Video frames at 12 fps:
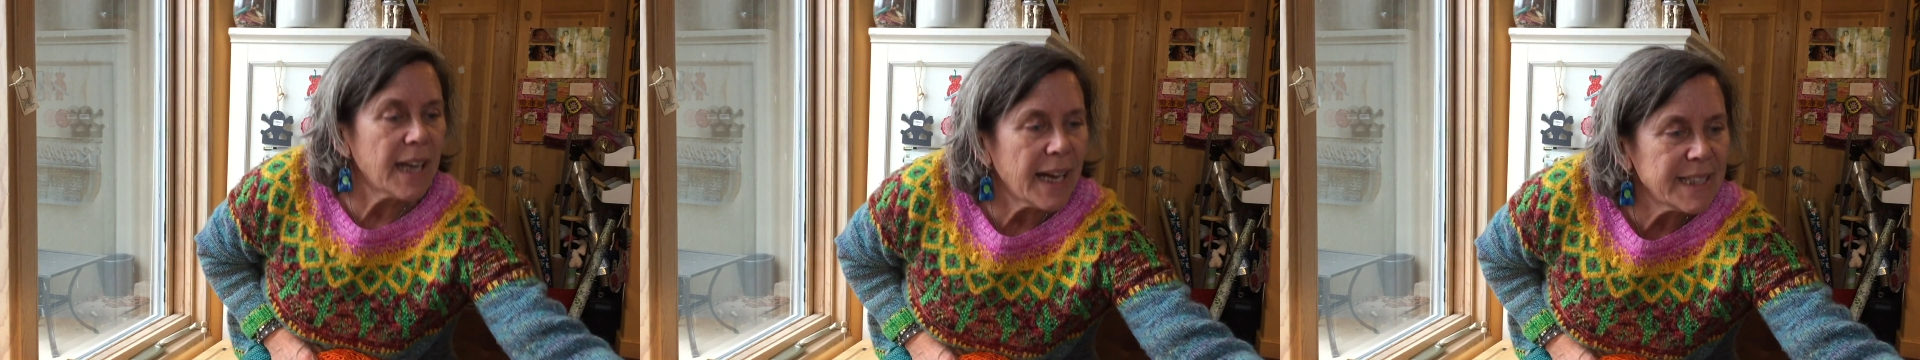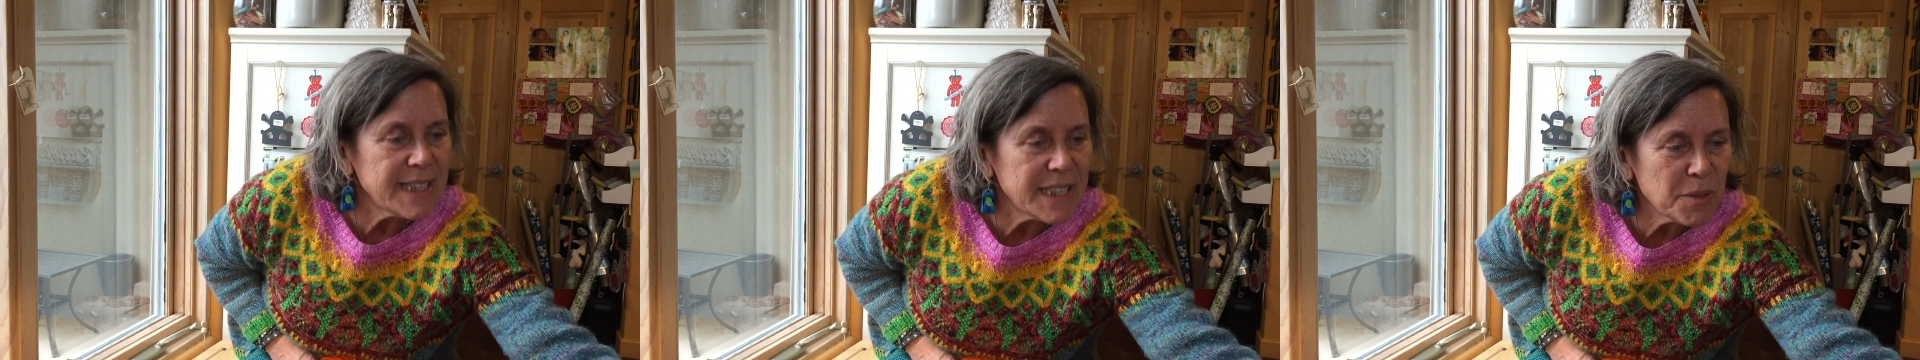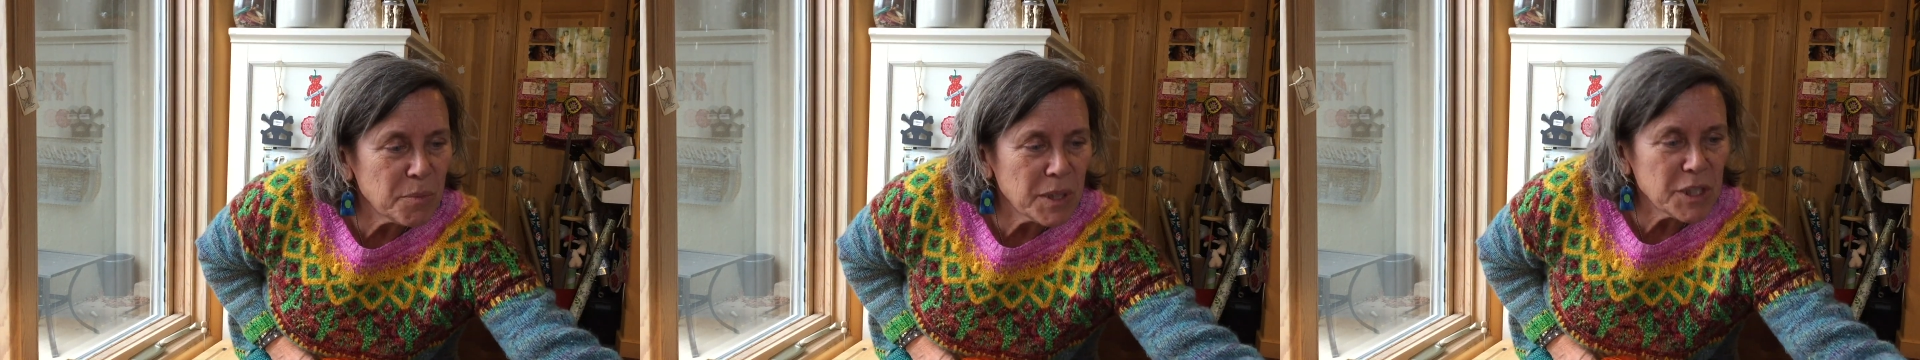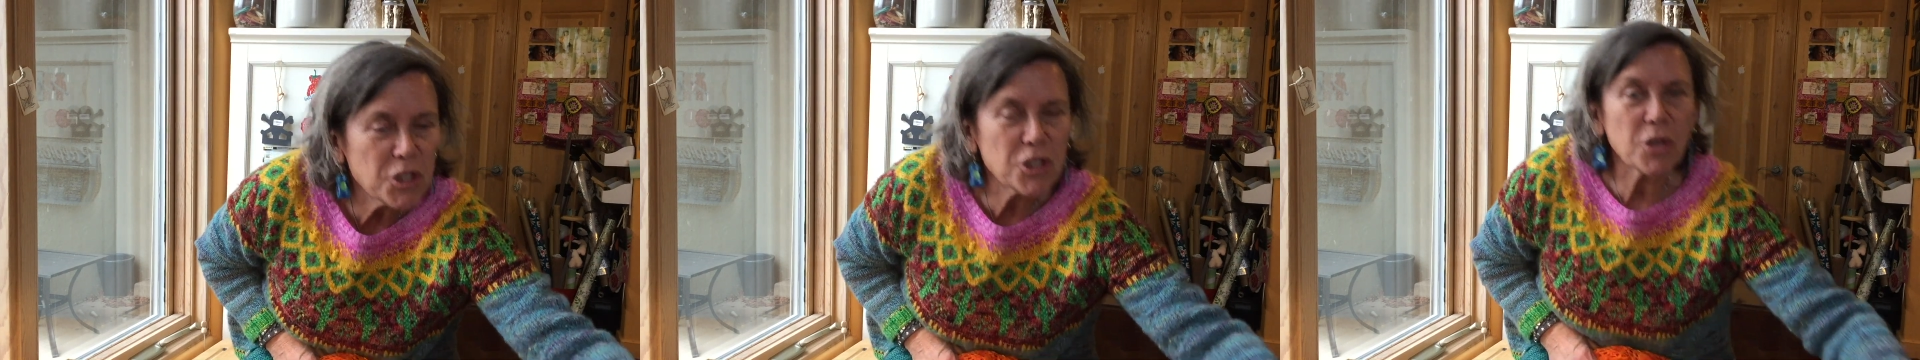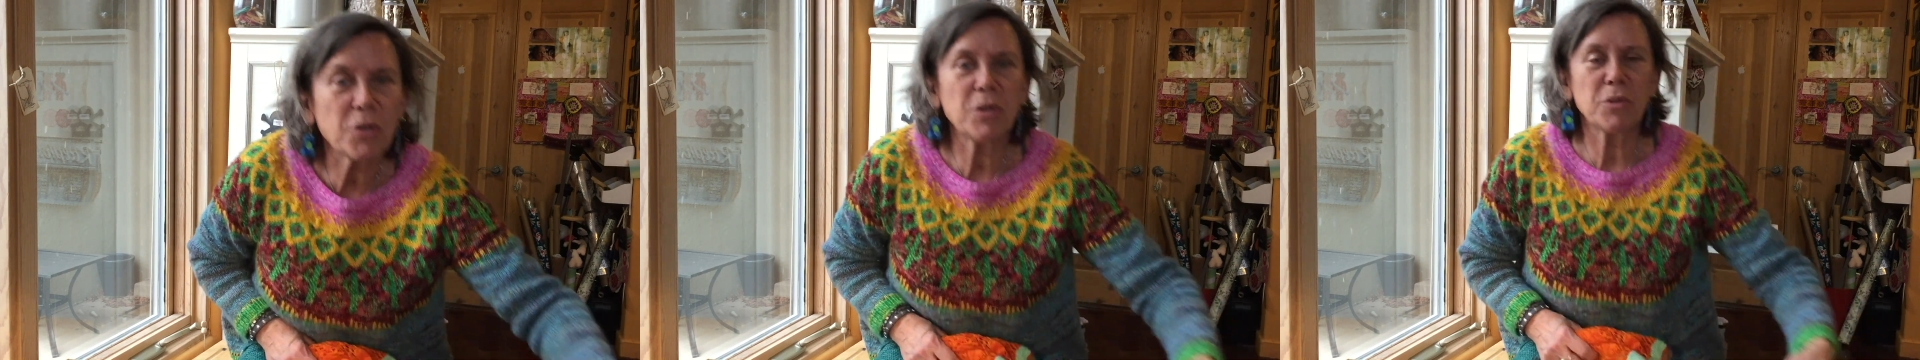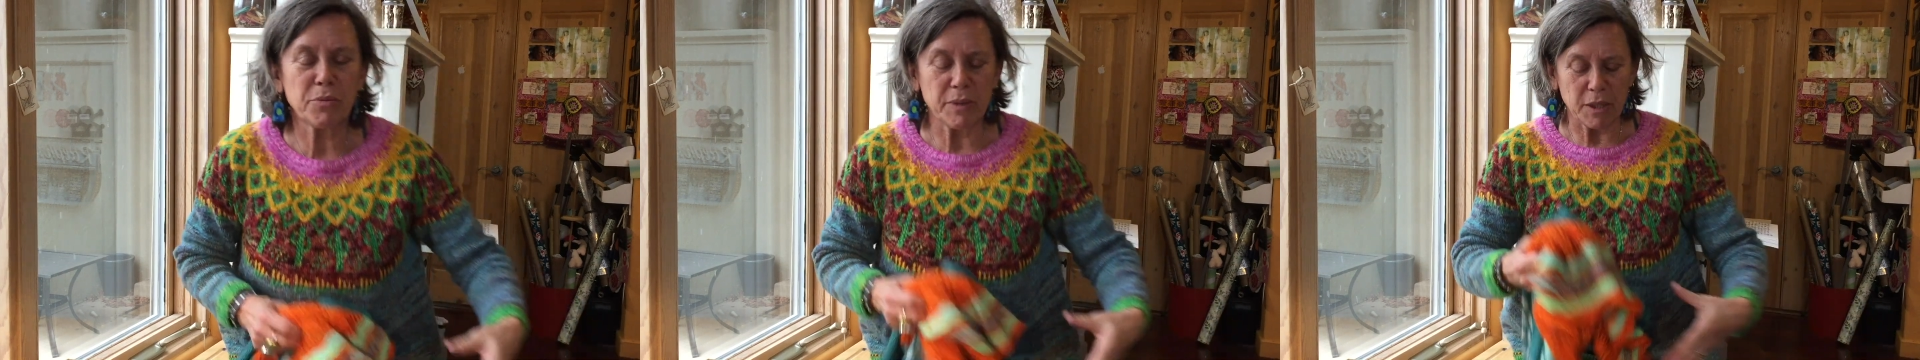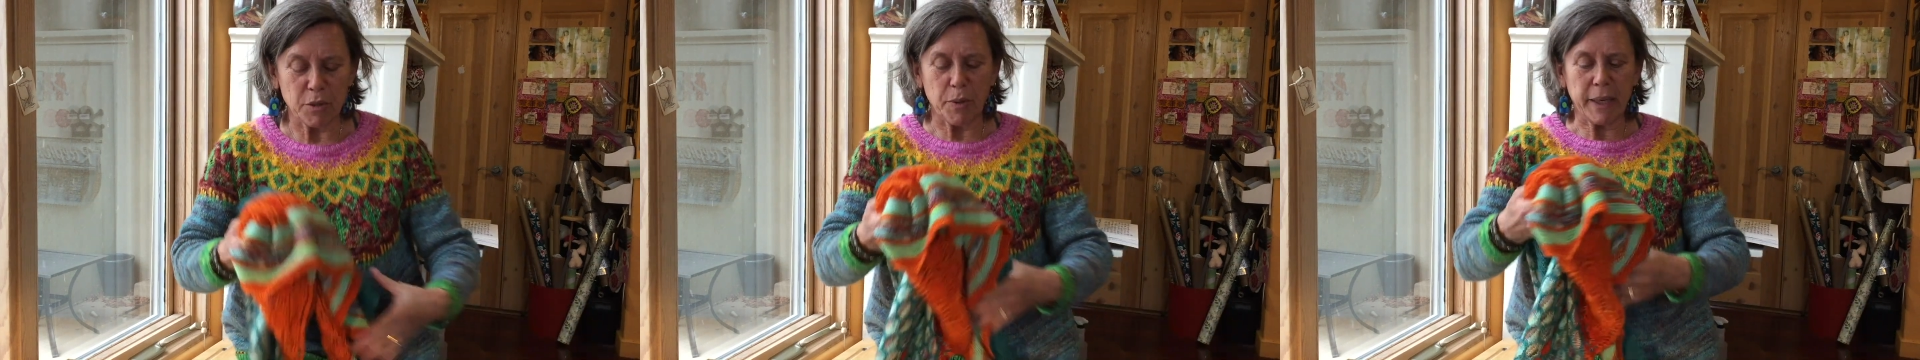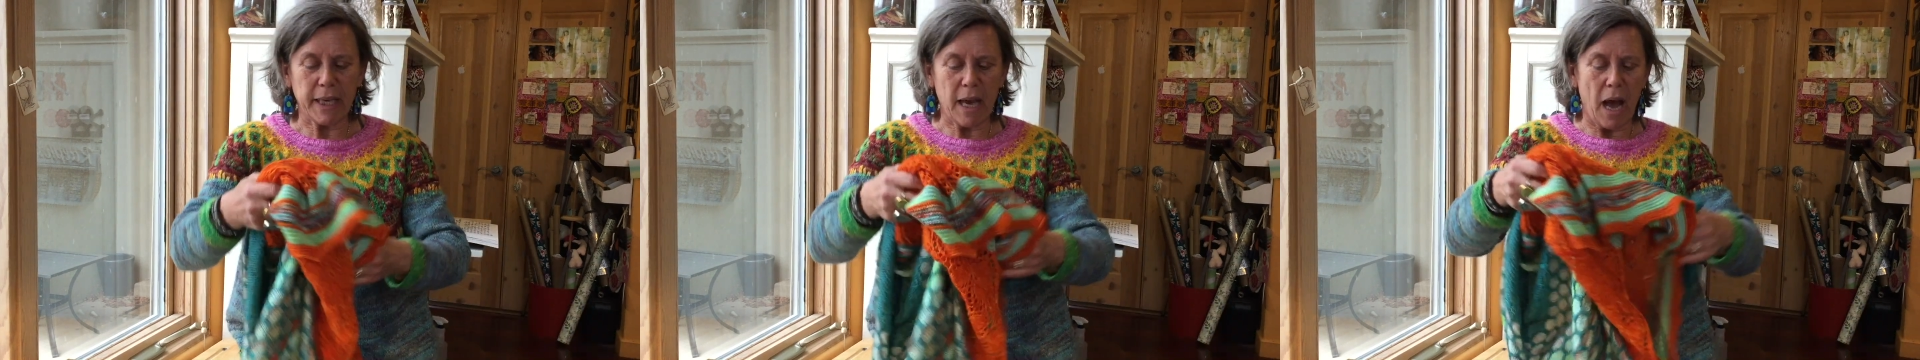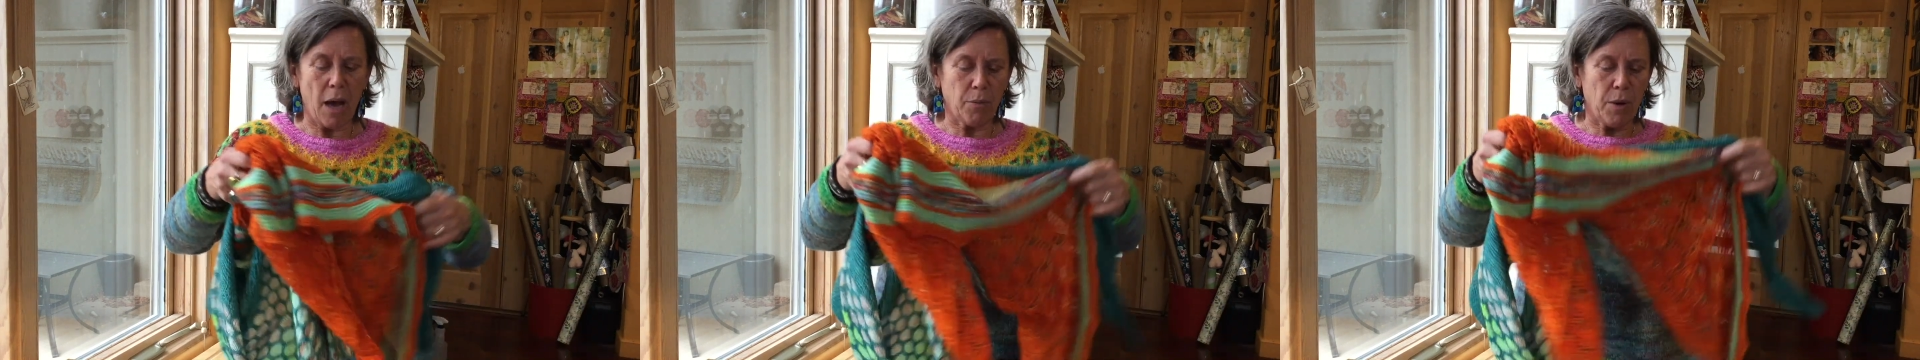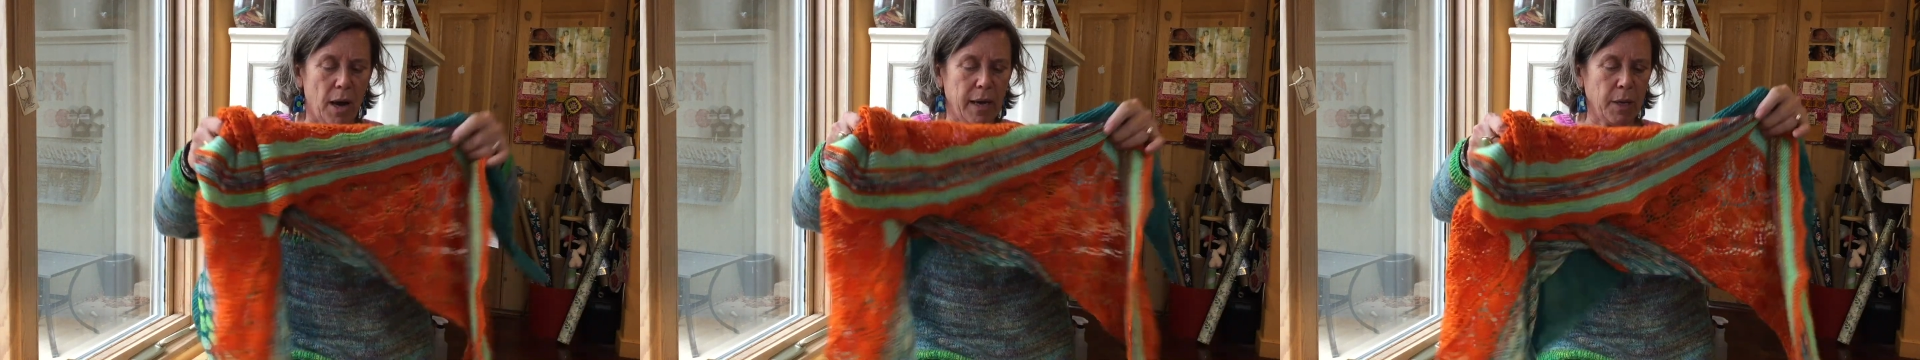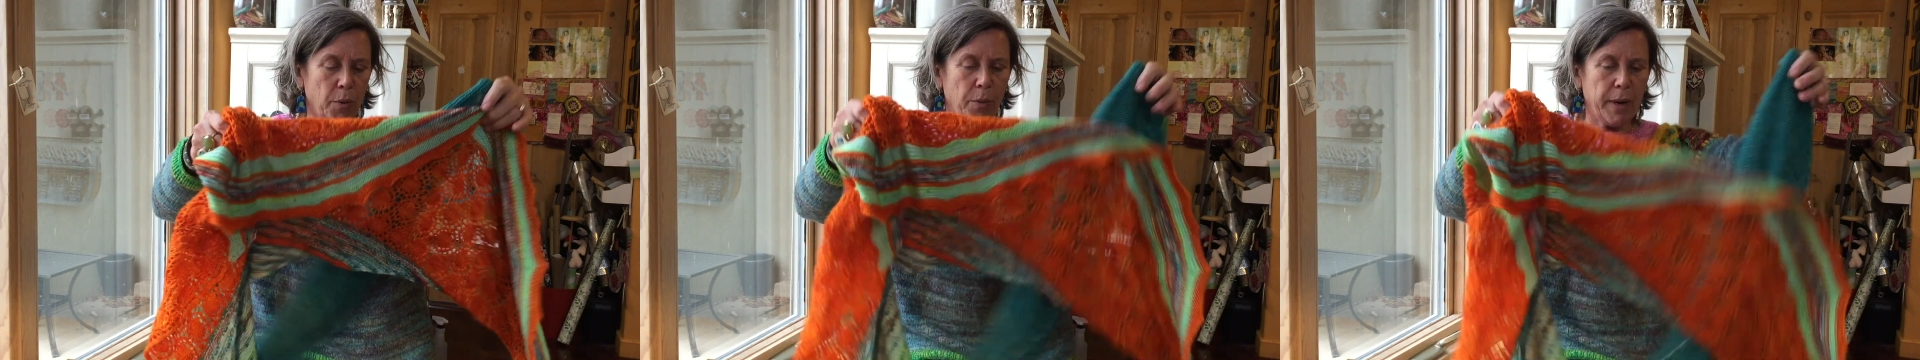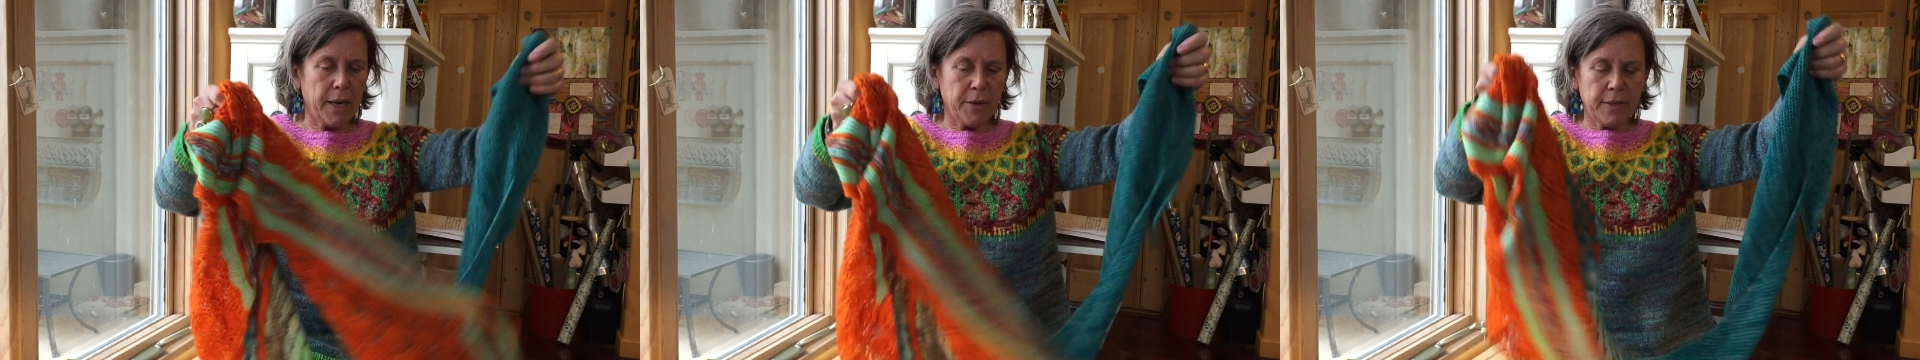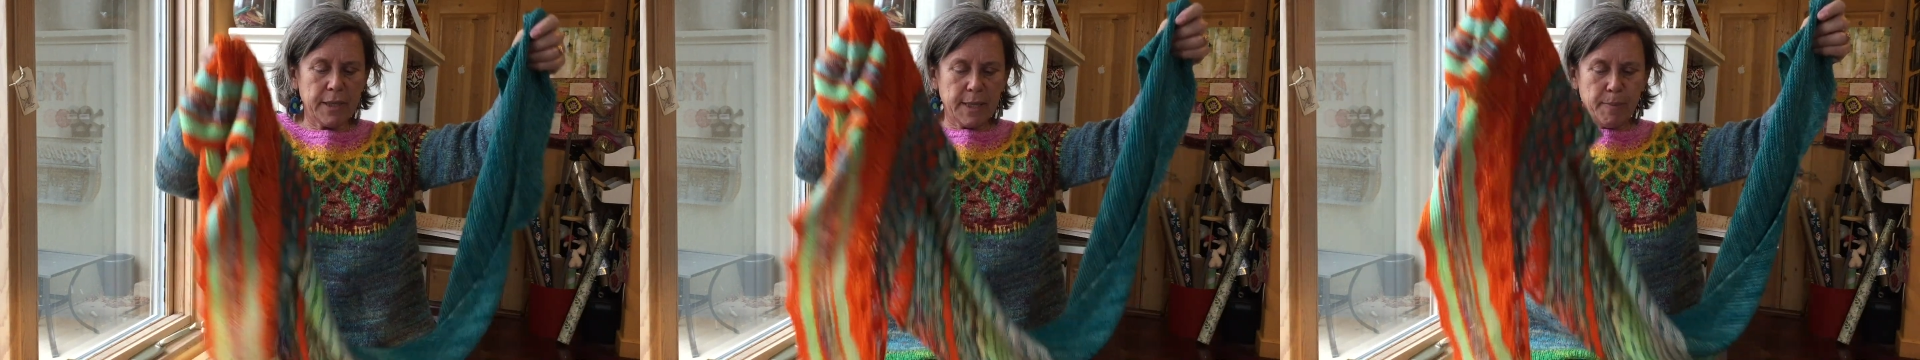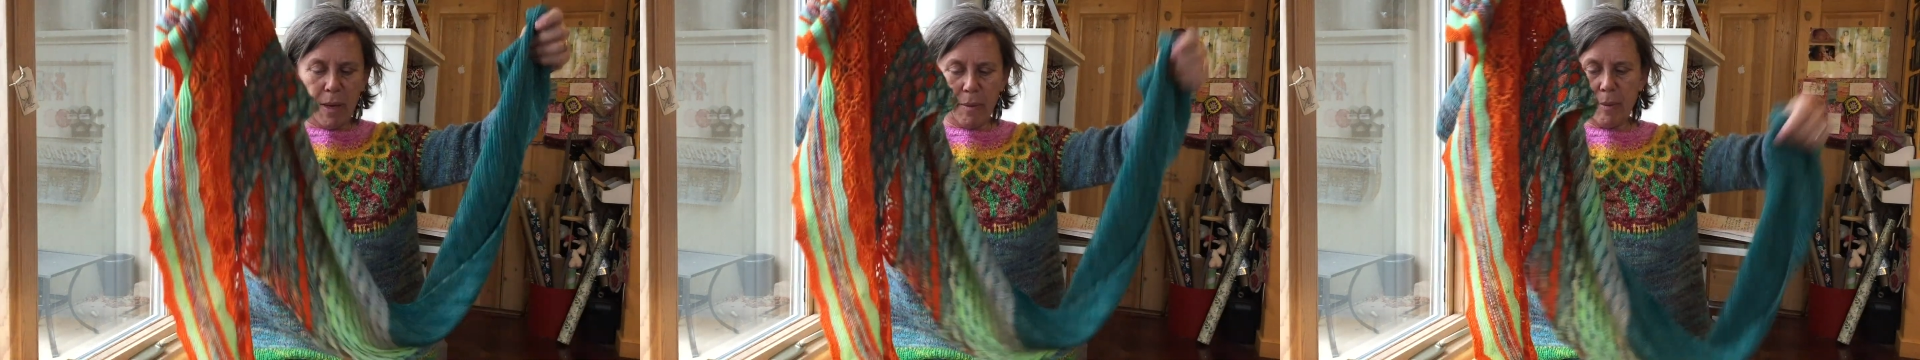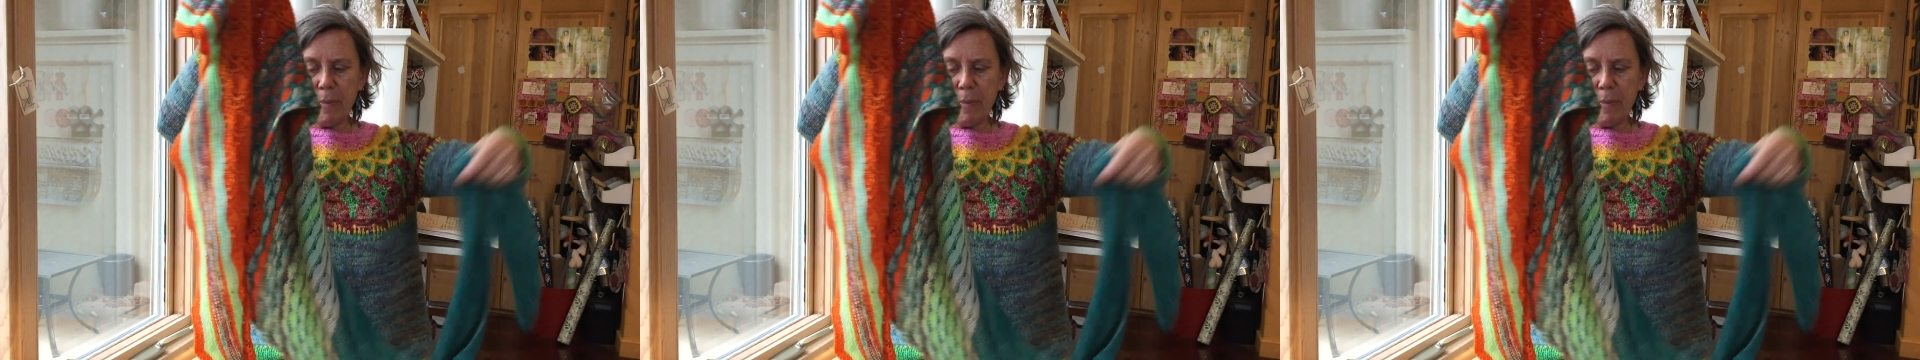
I did want to show you real quick how I wear this baby